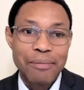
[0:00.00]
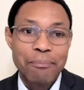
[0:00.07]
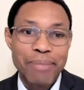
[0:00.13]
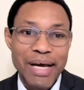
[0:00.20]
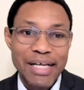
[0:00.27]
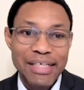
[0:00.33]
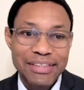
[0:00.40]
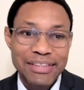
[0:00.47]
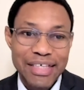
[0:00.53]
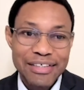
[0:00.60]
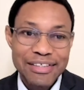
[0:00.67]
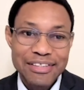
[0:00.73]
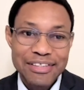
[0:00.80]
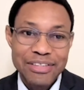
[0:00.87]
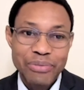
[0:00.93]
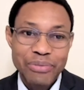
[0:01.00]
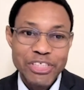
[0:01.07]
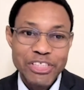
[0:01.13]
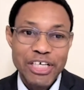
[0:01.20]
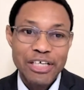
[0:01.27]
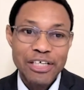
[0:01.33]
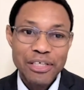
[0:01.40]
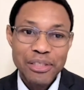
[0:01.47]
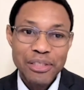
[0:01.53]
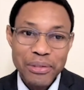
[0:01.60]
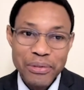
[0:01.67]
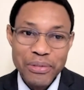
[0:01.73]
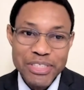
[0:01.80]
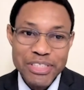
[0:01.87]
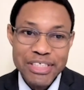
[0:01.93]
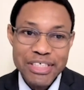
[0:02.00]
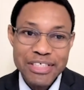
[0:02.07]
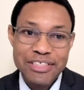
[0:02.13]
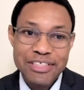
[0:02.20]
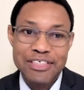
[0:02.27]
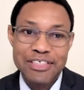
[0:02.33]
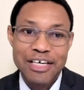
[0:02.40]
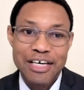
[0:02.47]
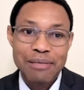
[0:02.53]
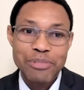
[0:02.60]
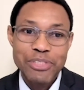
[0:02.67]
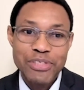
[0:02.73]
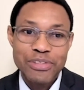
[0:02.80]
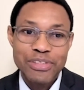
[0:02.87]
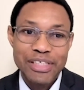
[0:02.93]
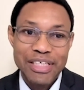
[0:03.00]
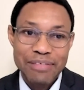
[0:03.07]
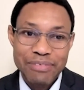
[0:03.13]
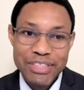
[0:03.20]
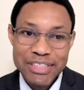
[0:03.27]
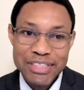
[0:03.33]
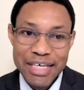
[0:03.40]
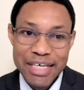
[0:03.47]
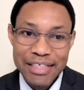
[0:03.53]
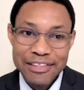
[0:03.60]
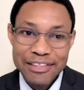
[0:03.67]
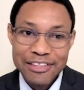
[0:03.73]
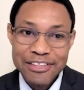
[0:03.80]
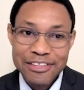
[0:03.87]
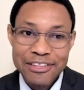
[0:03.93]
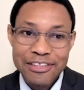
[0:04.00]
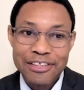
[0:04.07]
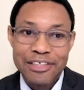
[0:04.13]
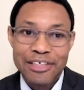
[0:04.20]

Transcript: bile ducts, which are closest to the liver cells.